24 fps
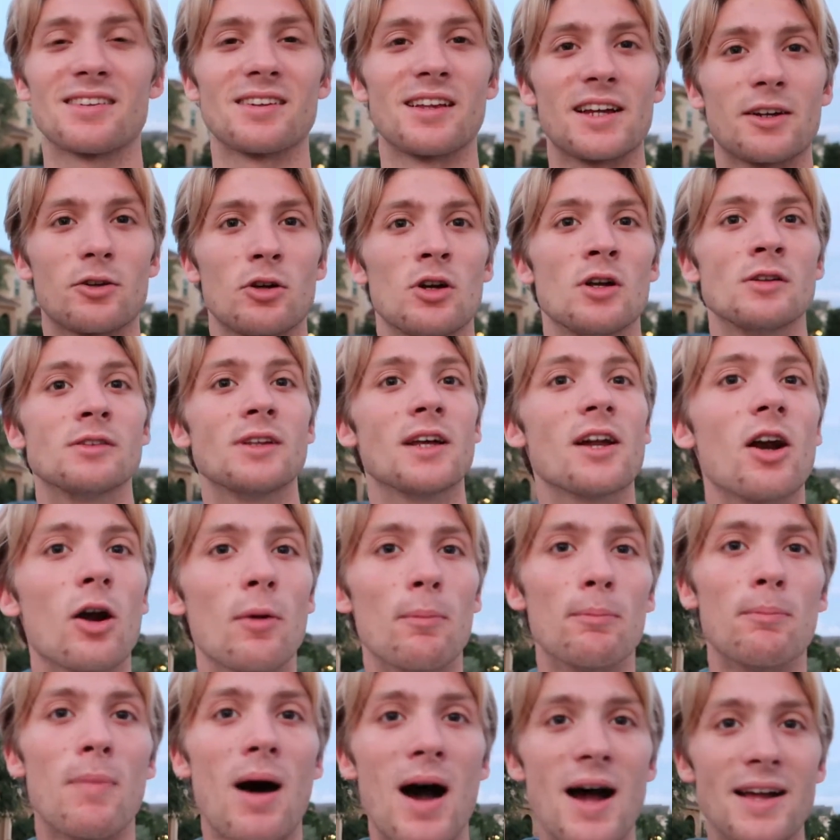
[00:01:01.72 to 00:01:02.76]
and like let our
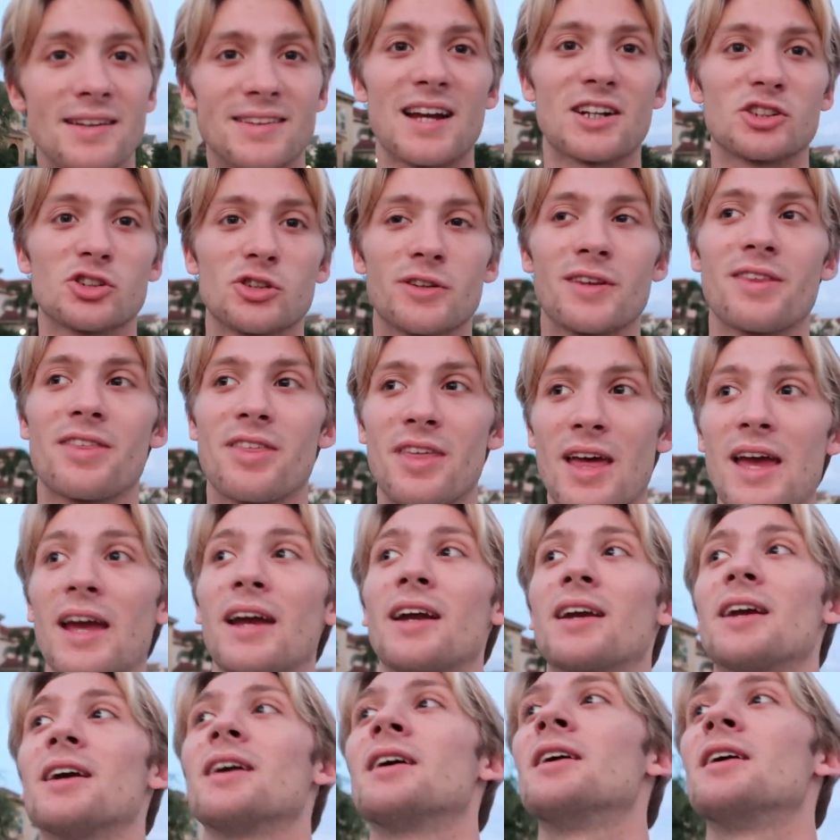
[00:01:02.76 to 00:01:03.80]
minds actually
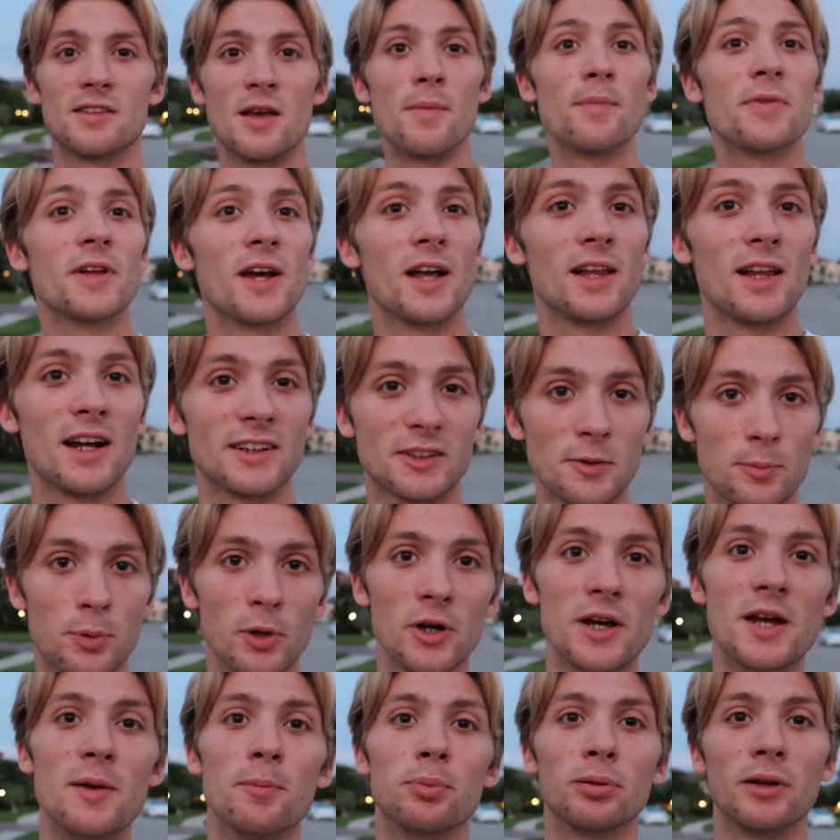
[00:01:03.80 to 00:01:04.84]
think. Something I like to
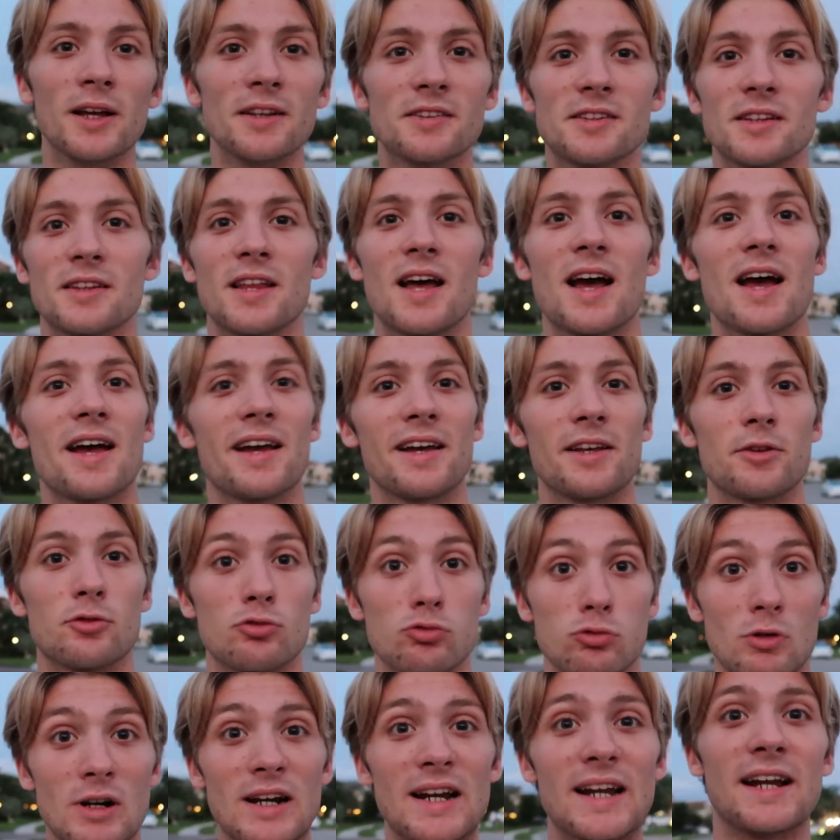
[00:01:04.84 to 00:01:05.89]
put in place of that is
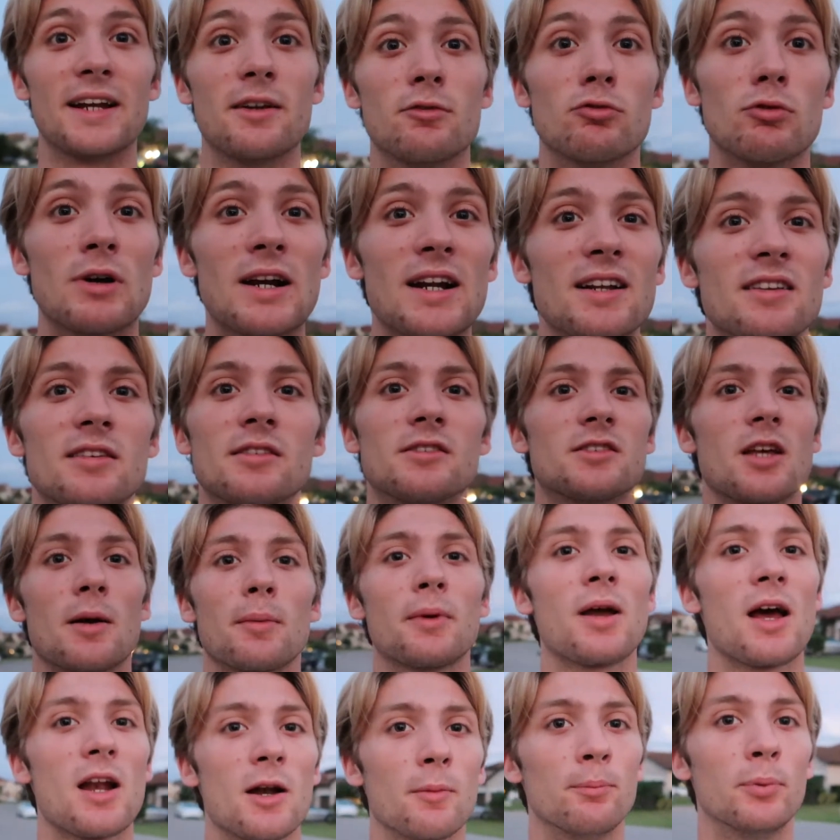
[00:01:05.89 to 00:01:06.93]
read. Read
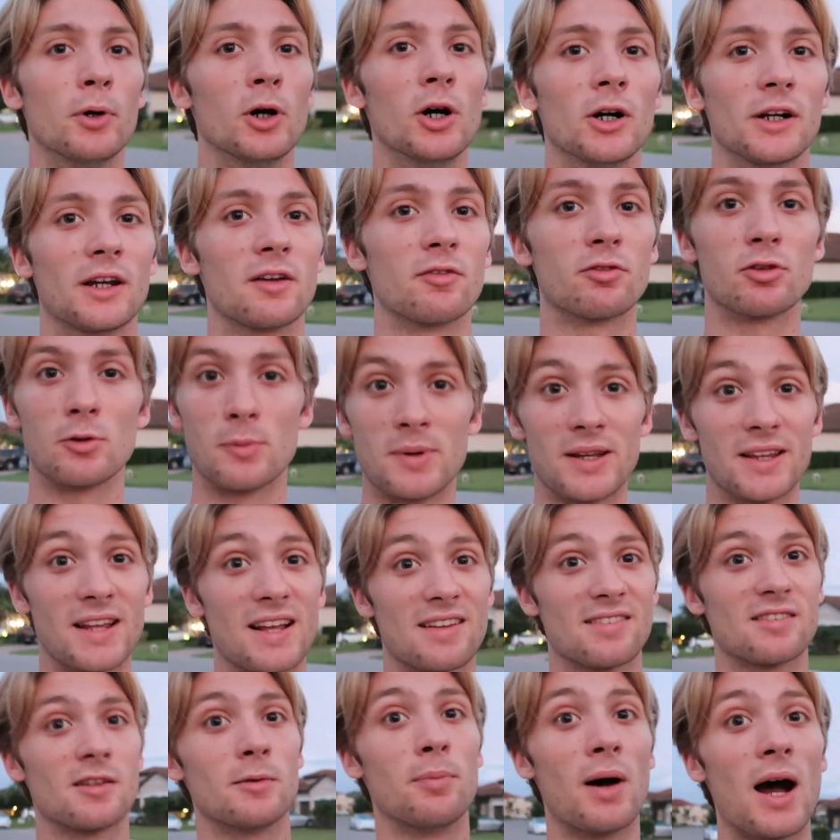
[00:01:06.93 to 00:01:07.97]
some kind of book and for me
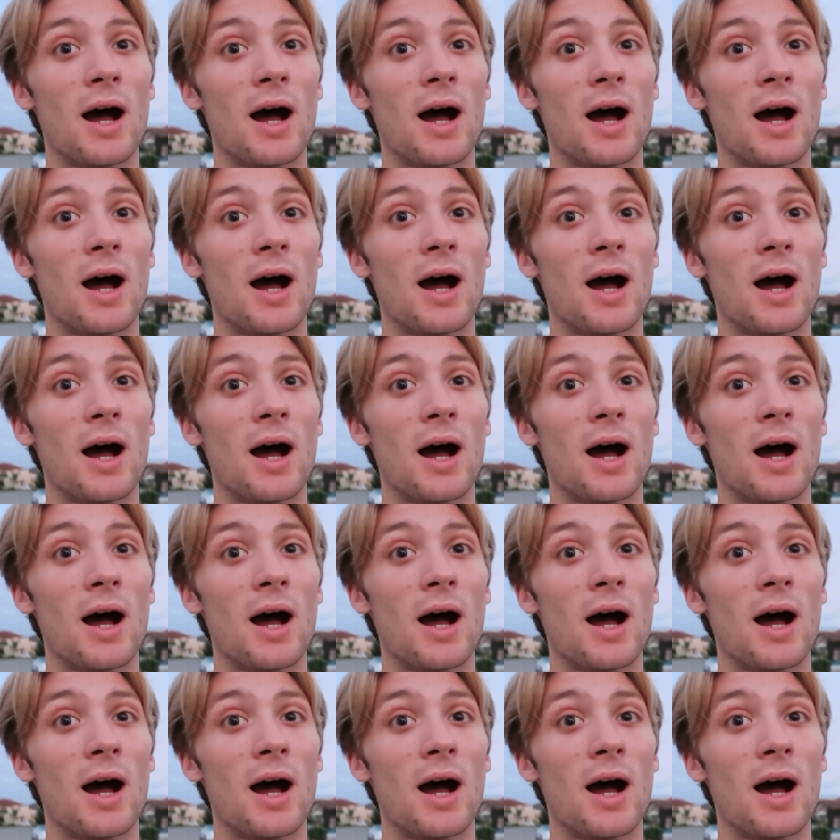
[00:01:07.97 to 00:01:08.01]
that's the